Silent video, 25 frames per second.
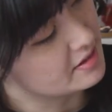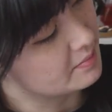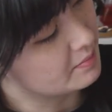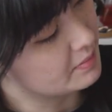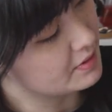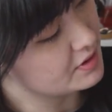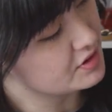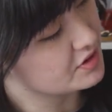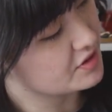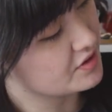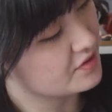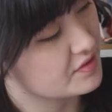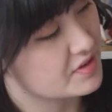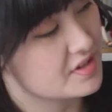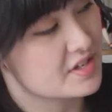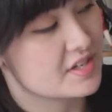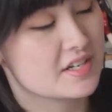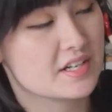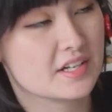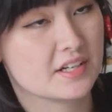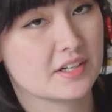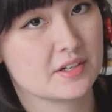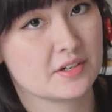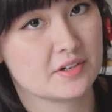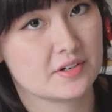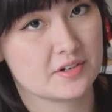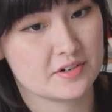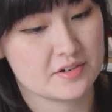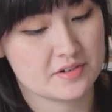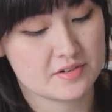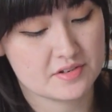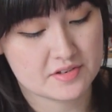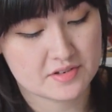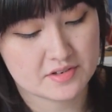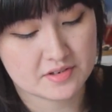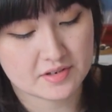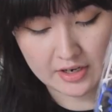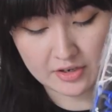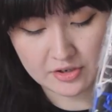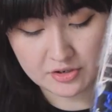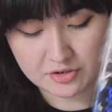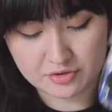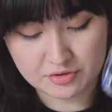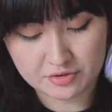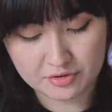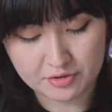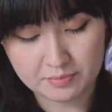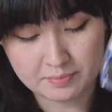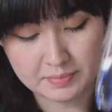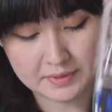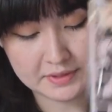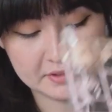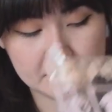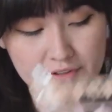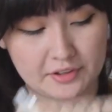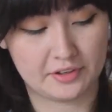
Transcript: a bunch of stickers and you build